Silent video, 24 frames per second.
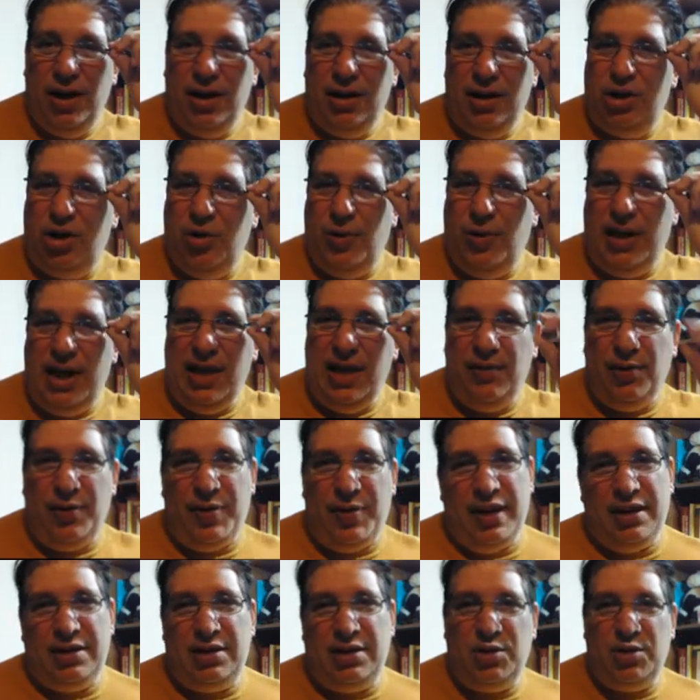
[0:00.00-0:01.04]
doing evil
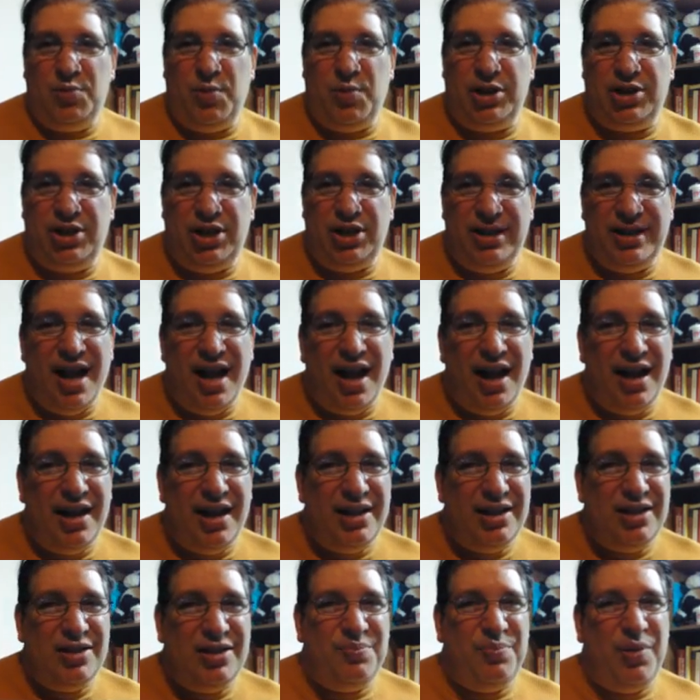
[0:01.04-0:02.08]
things is what she
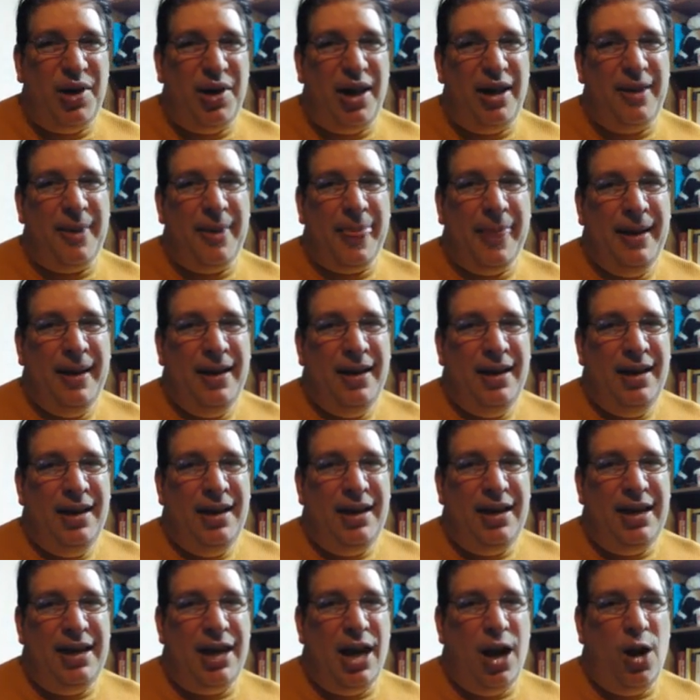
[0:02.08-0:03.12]
does, but,
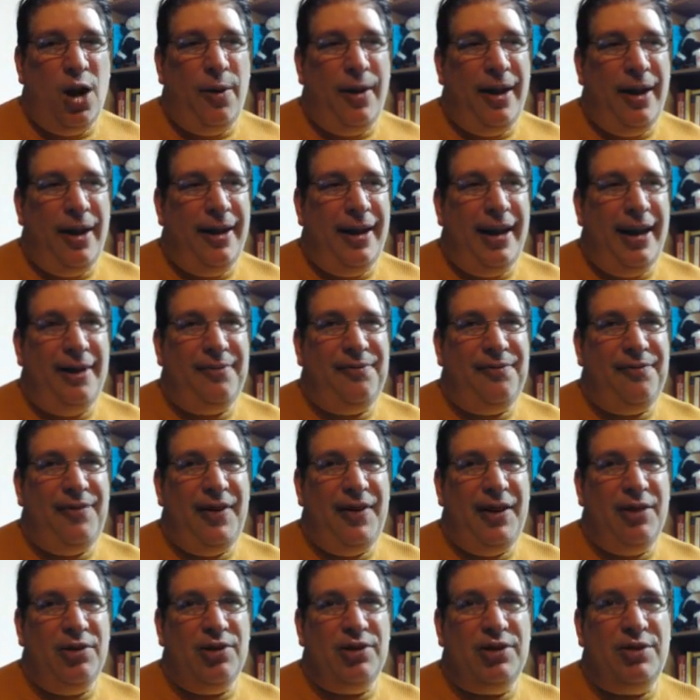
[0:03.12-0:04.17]
you know, it
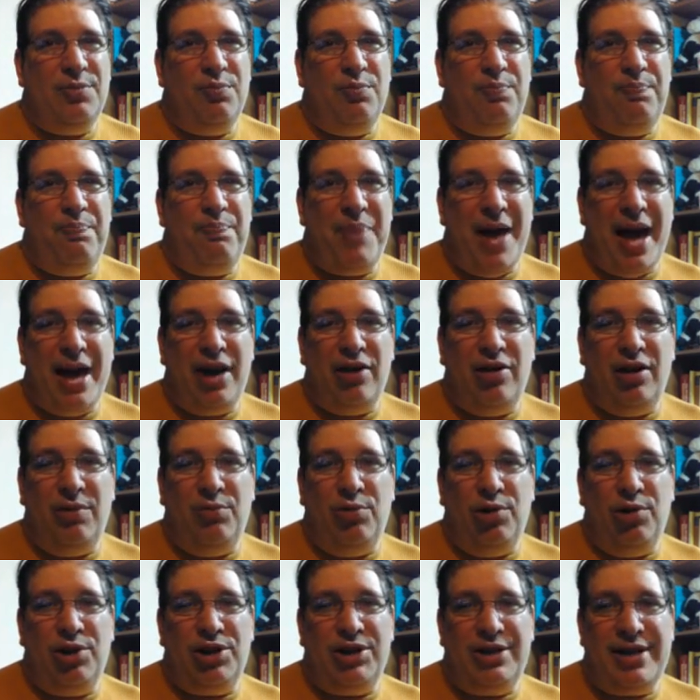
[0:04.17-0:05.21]
feels better and
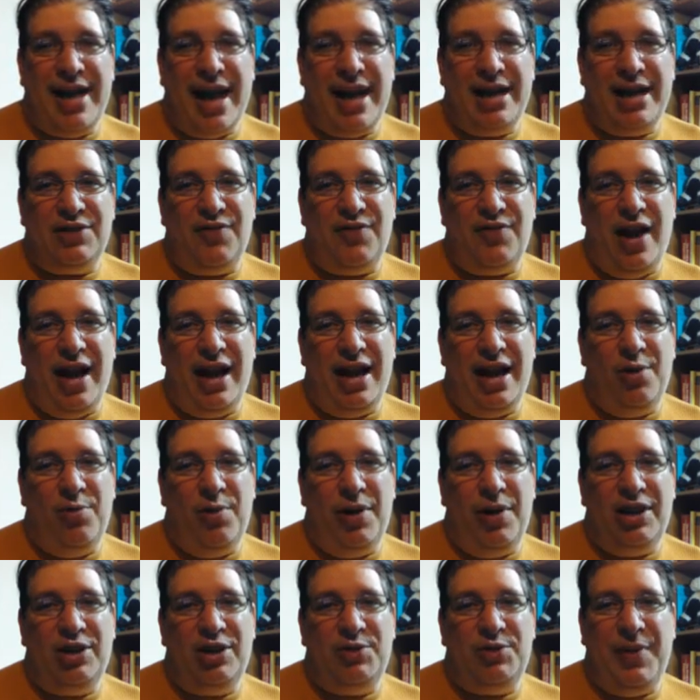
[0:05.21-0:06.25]
more satisfying
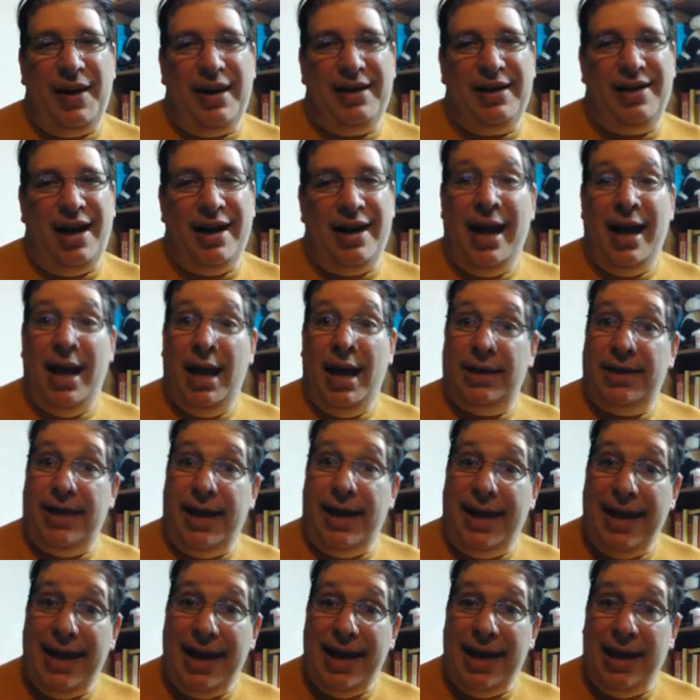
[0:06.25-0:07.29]
when it's being done to
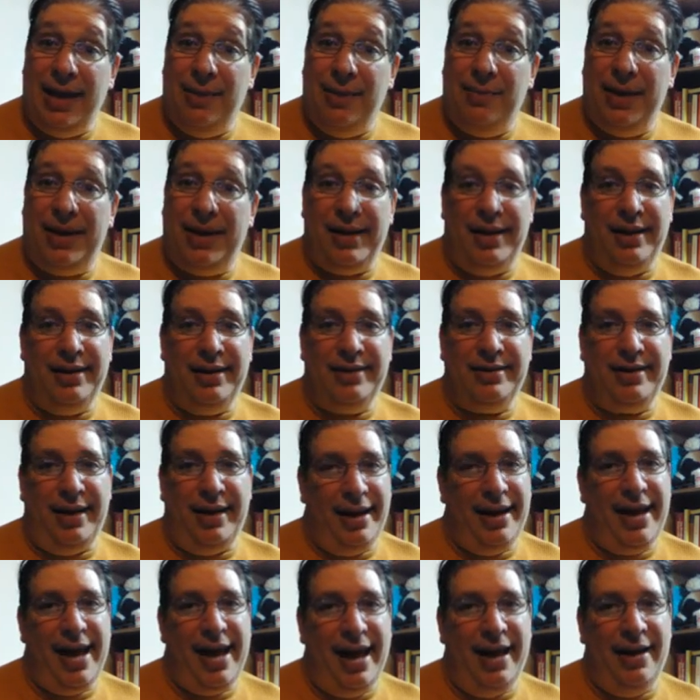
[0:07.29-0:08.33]
him because,
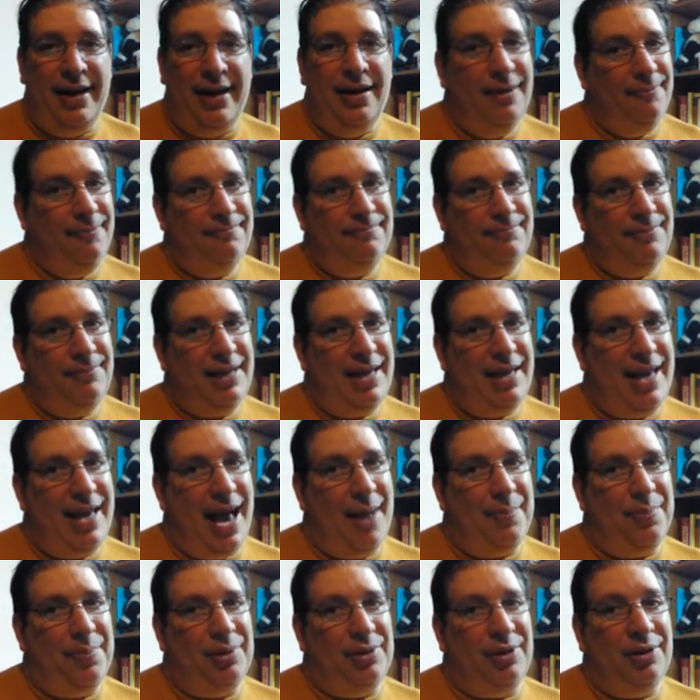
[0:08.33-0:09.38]
again,
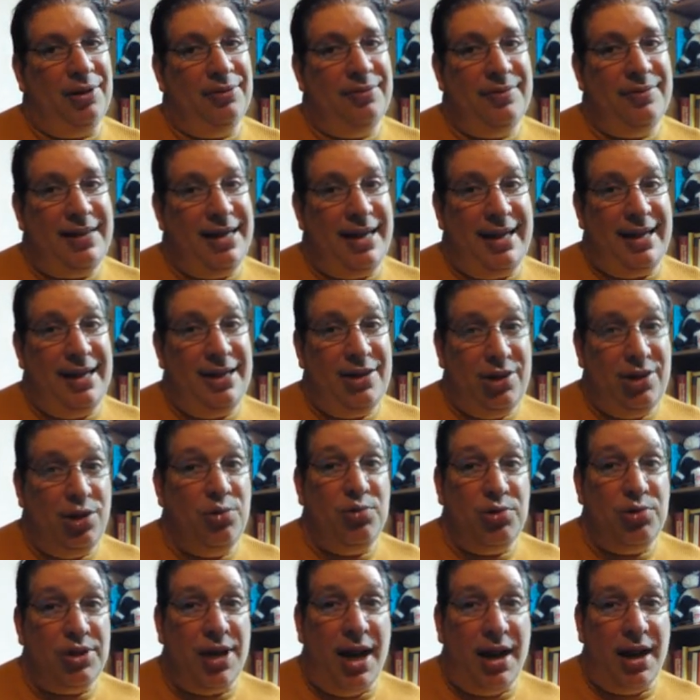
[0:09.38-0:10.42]
capital D
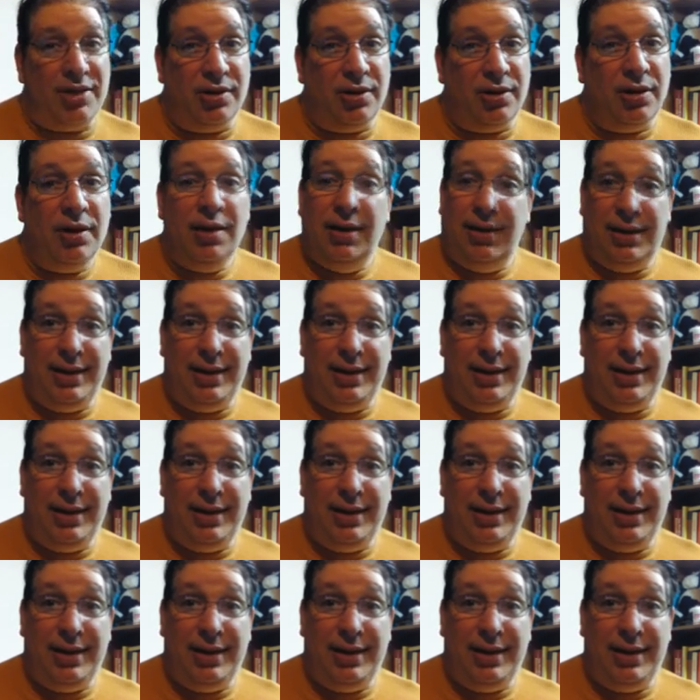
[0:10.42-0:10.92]
douche nozzle